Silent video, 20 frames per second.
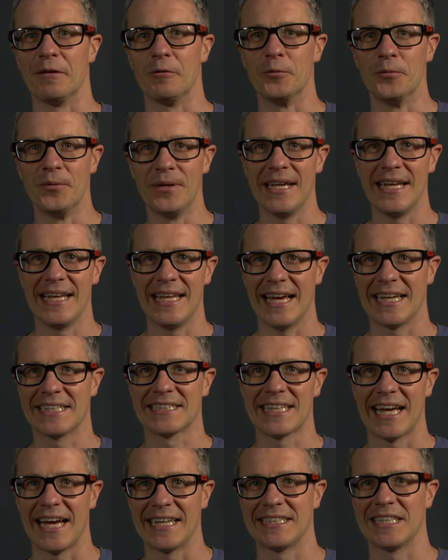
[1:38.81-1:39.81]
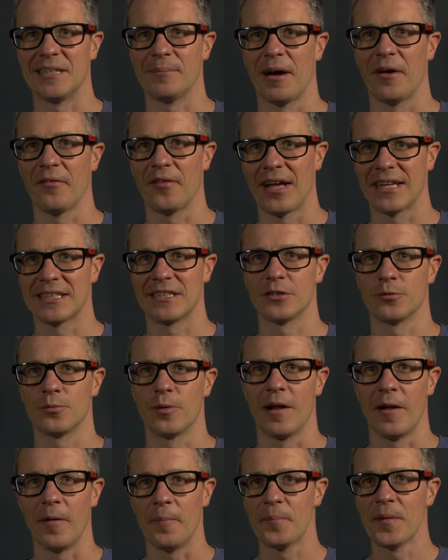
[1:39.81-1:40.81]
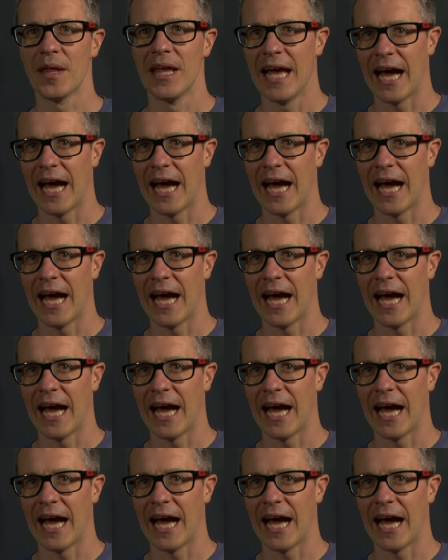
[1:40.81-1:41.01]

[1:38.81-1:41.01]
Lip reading: Really excited about that as well.